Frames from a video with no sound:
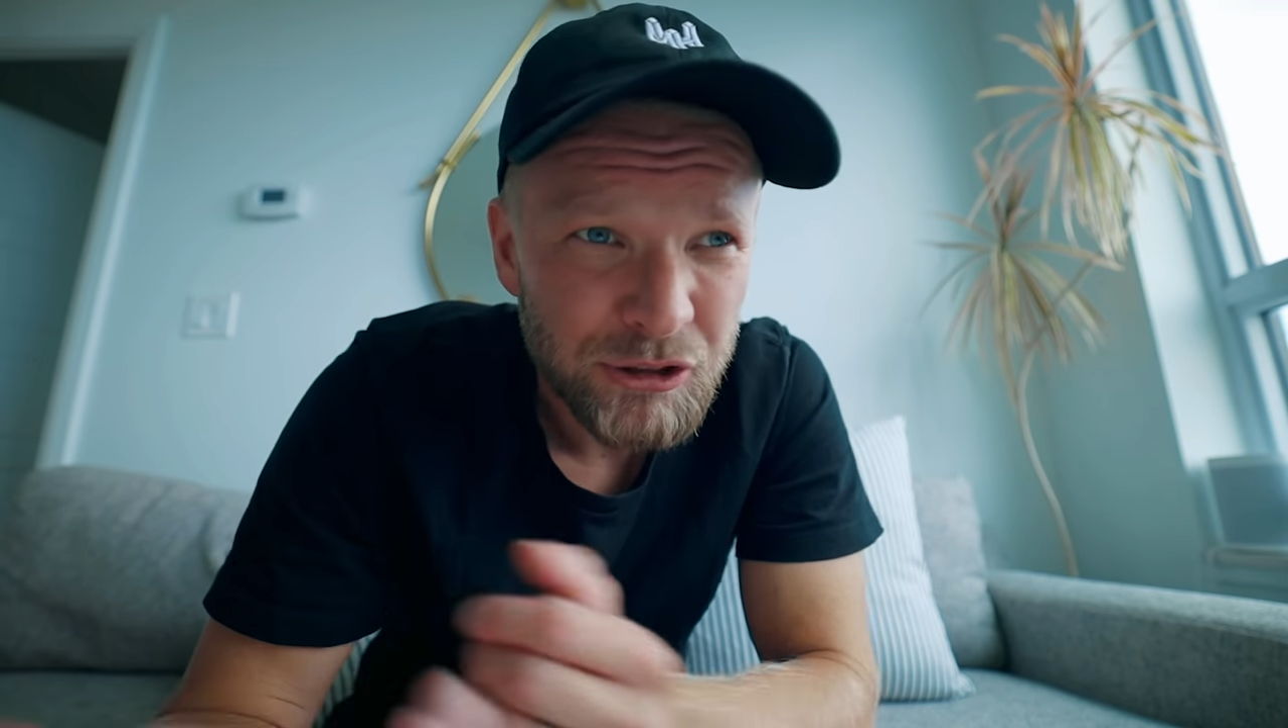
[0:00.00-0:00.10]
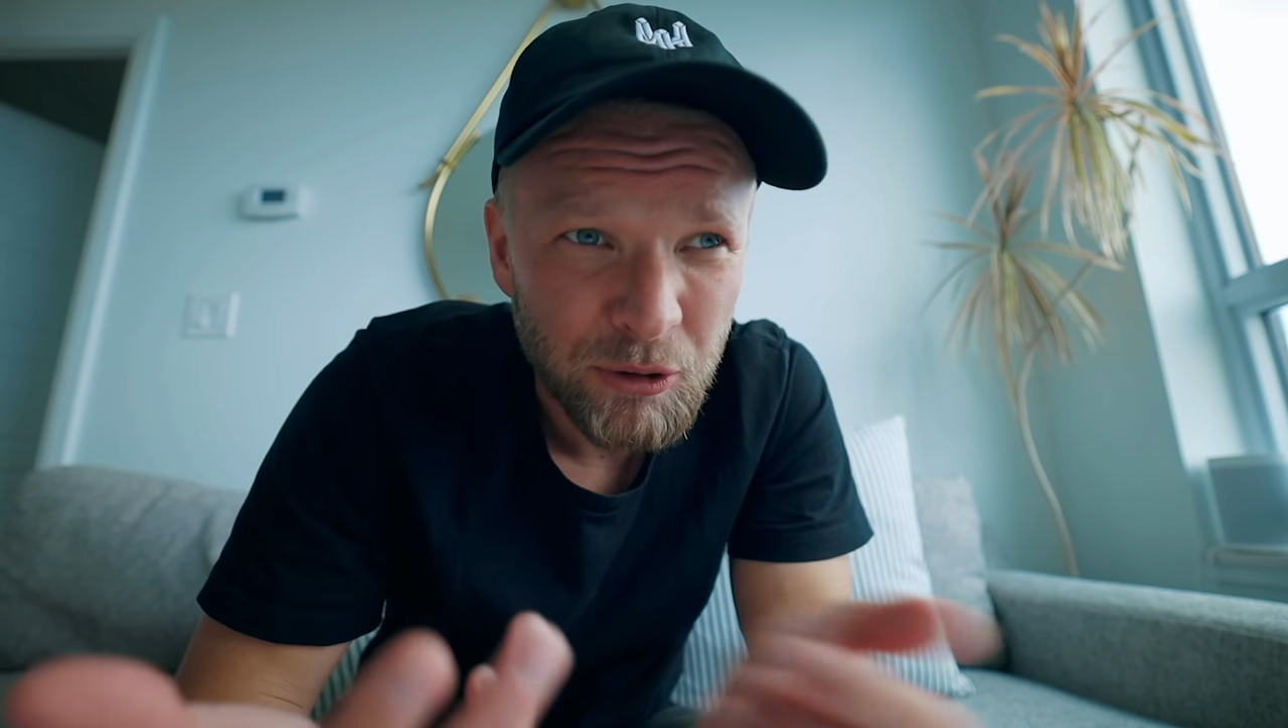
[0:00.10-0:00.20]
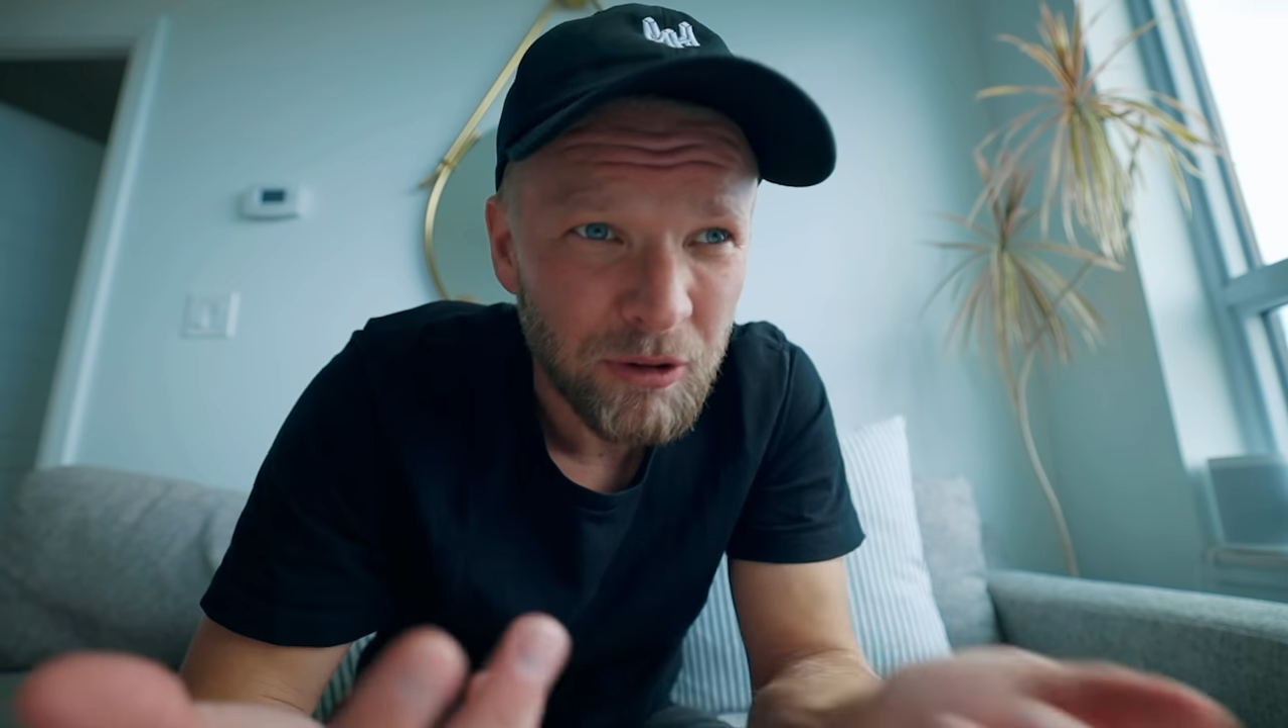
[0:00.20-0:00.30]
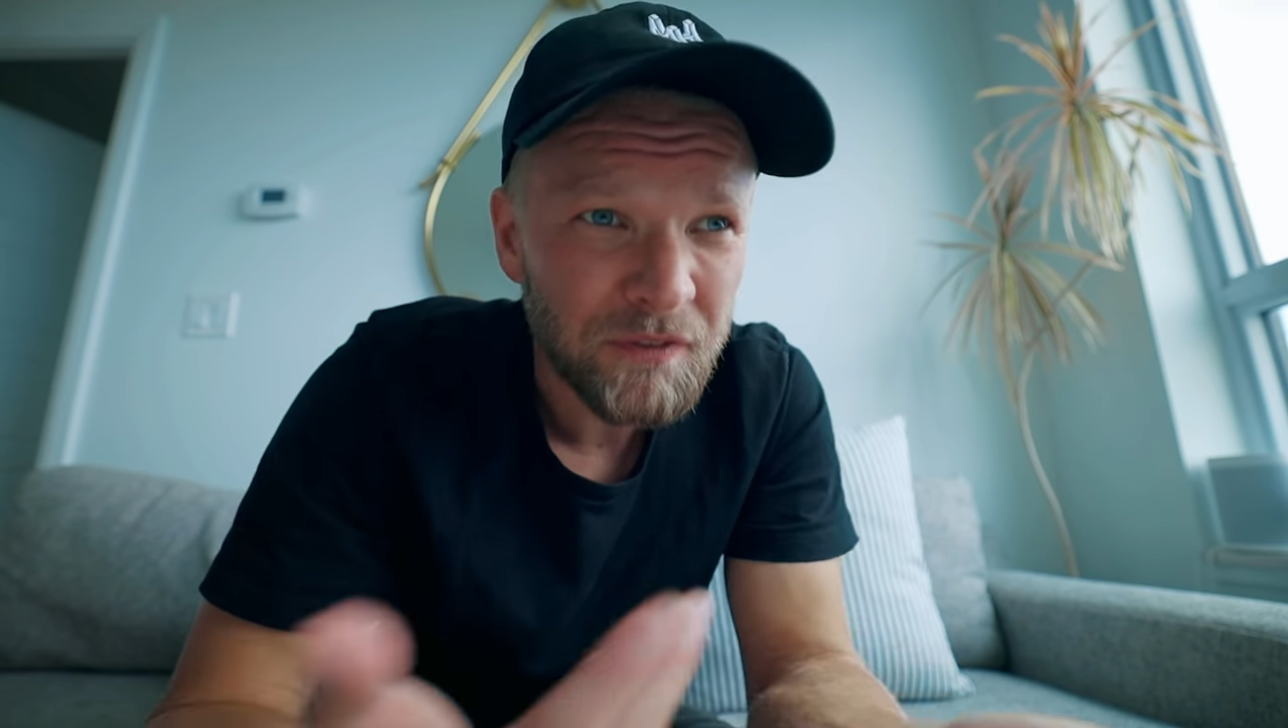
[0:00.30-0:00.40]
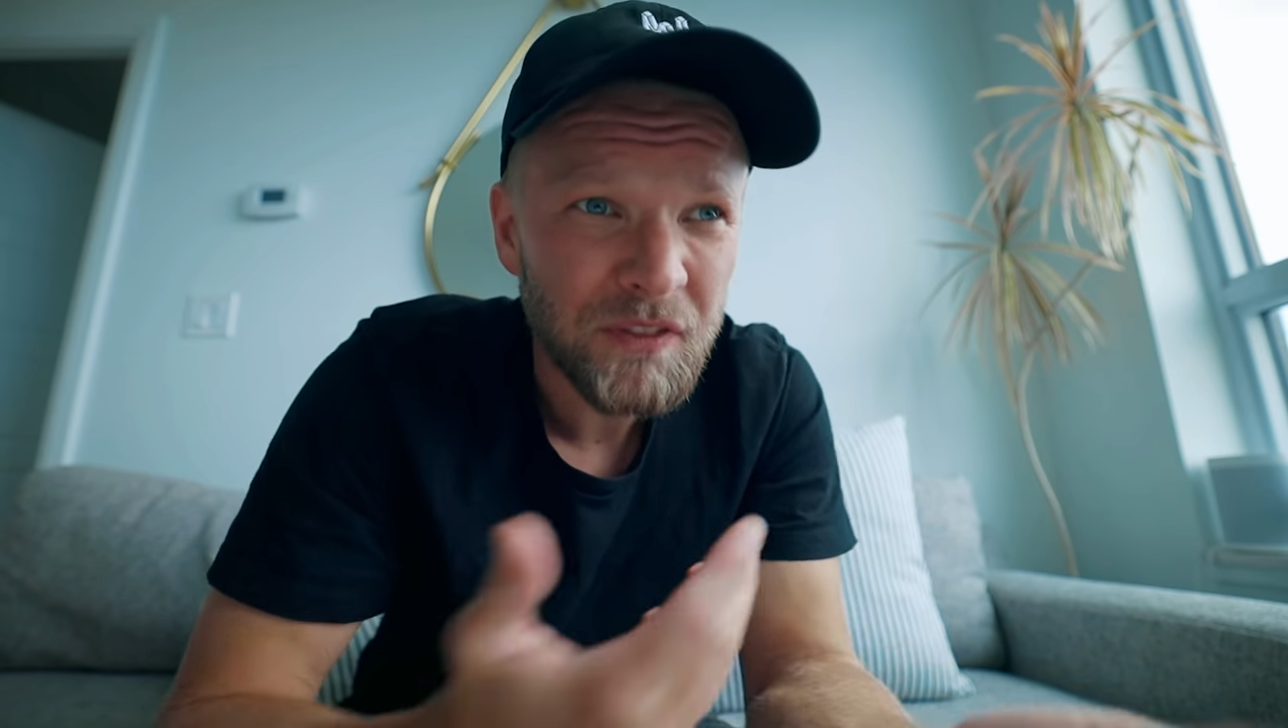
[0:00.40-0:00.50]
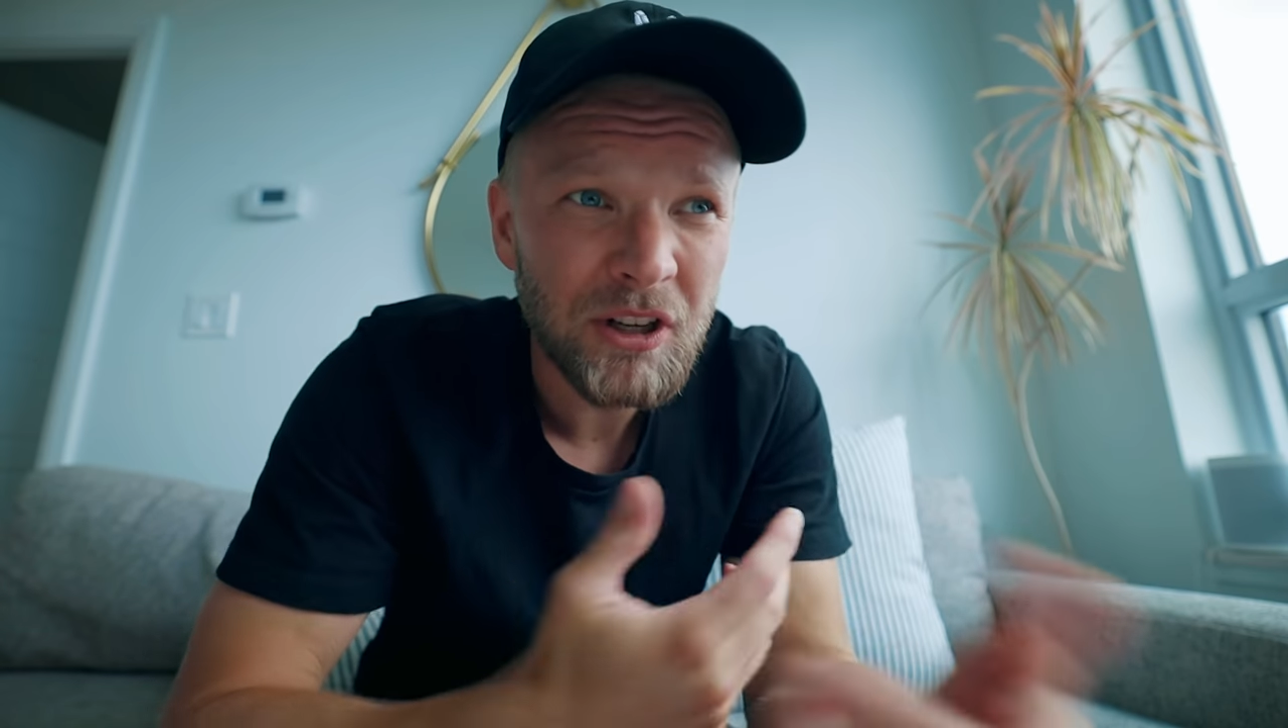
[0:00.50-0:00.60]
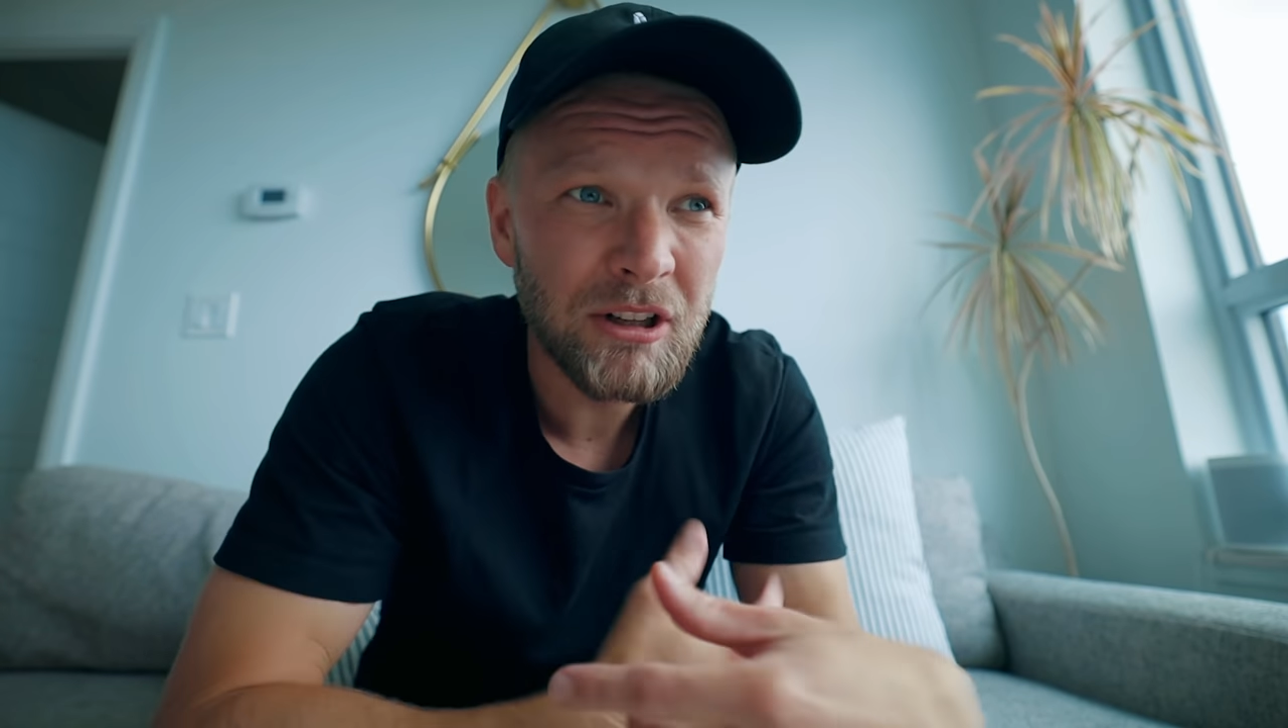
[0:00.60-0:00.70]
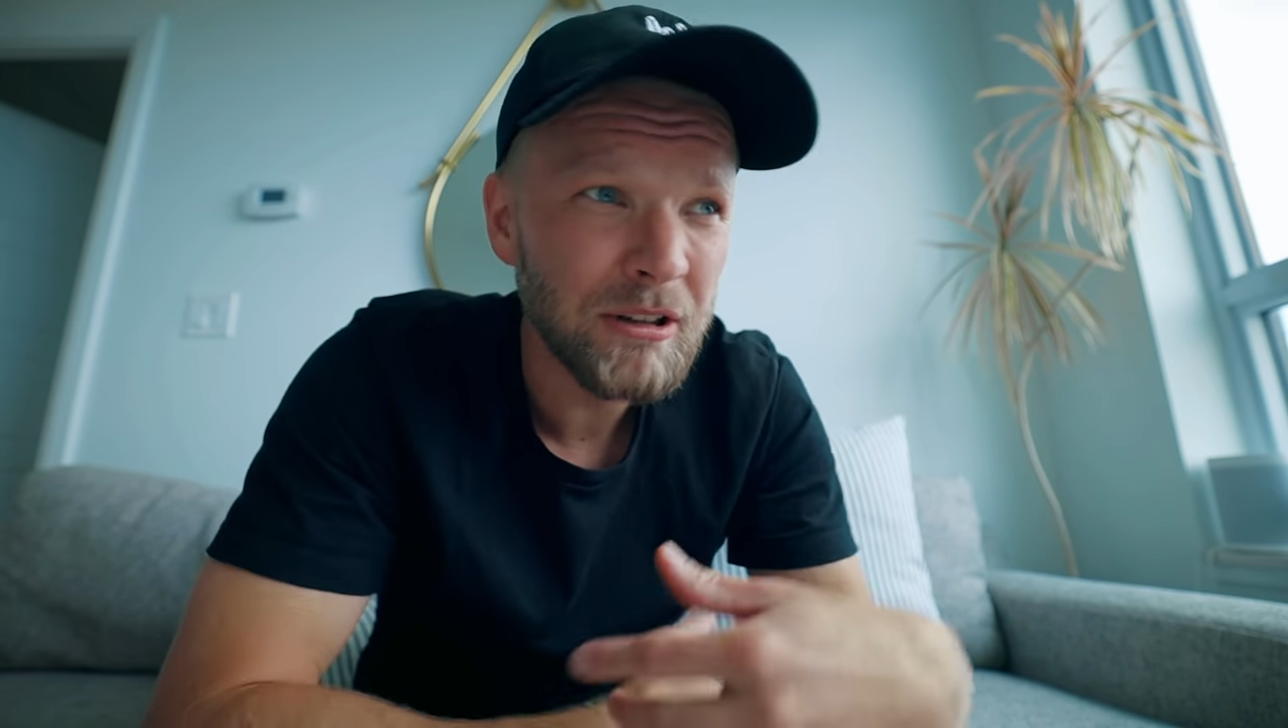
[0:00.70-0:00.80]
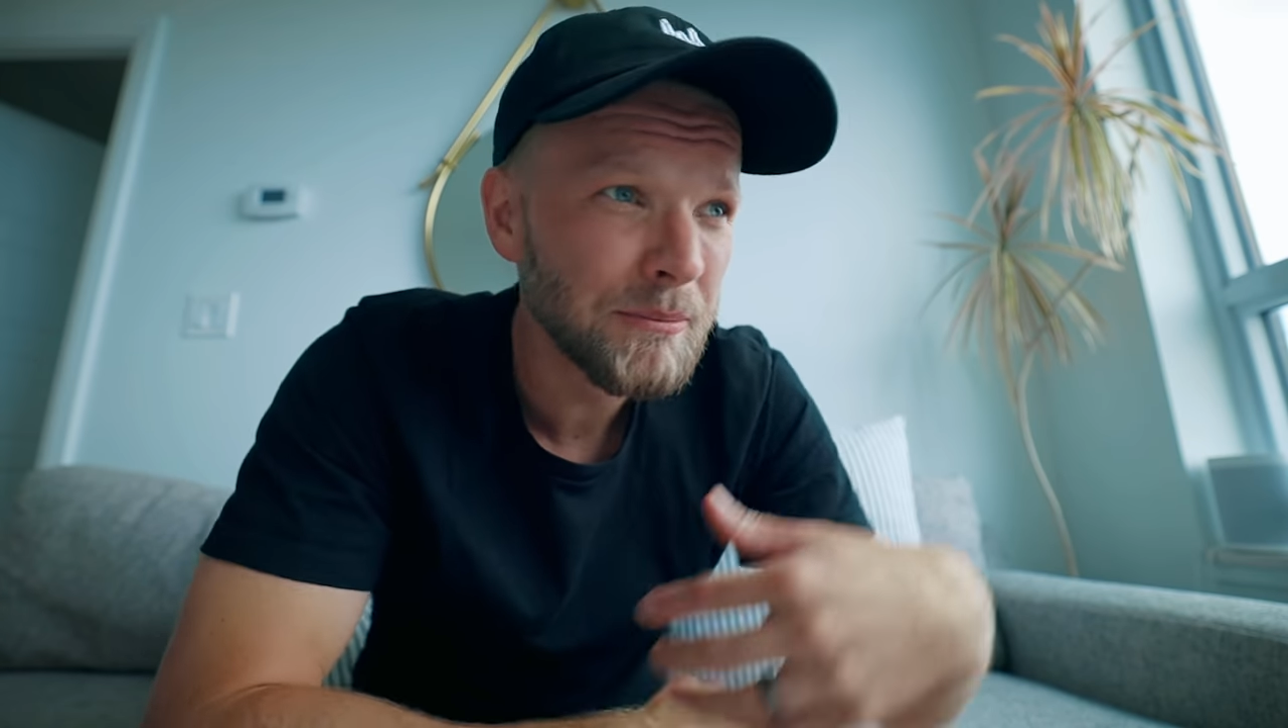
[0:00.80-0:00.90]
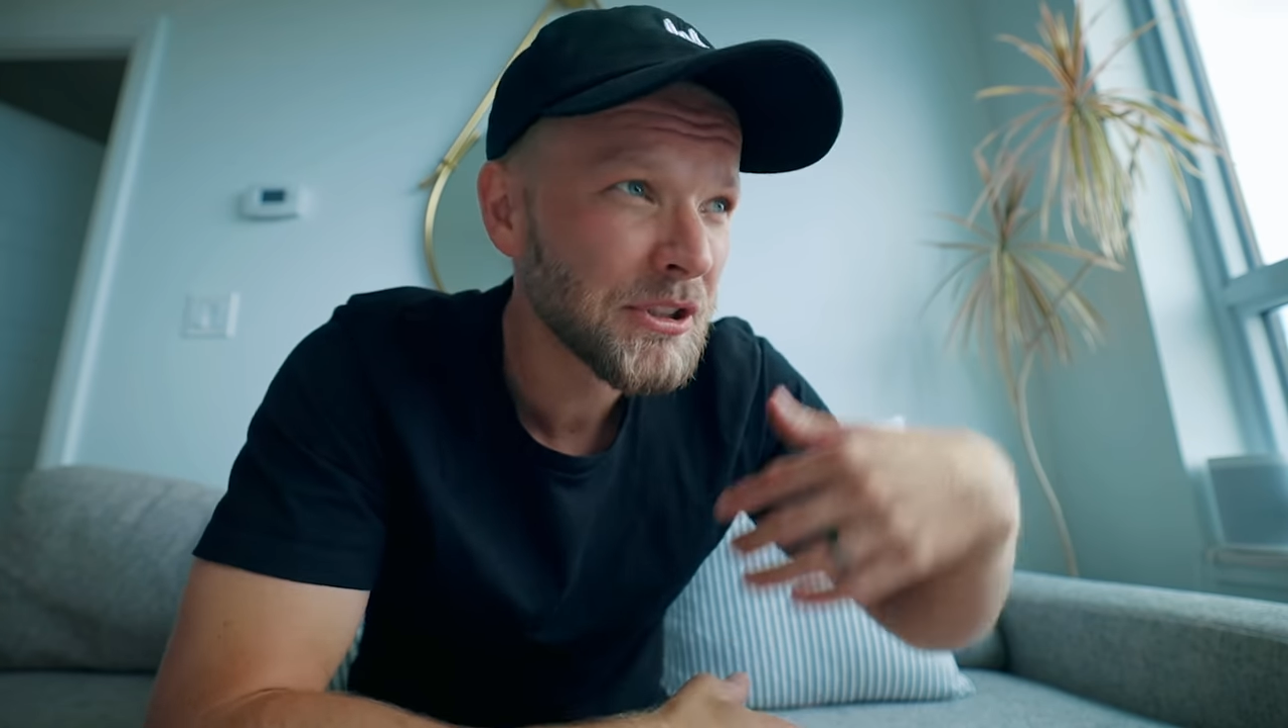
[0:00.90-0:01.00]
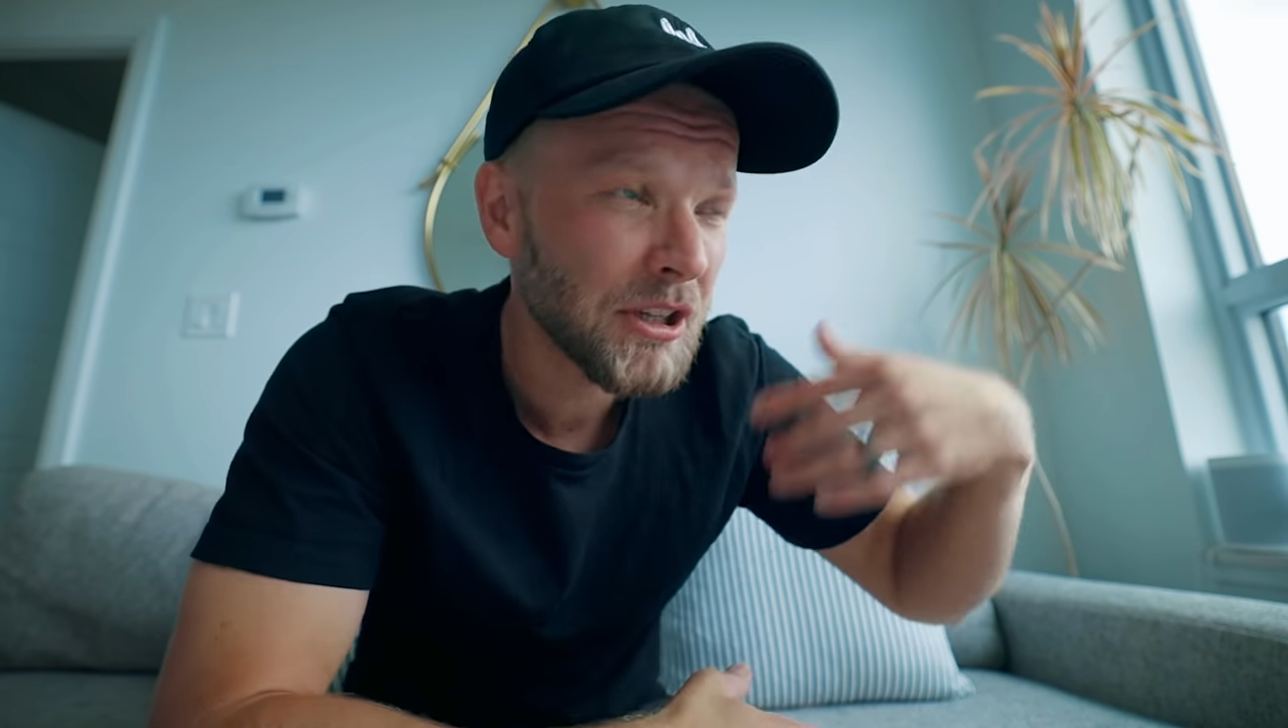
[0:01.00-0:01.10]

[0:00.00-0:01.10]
short films,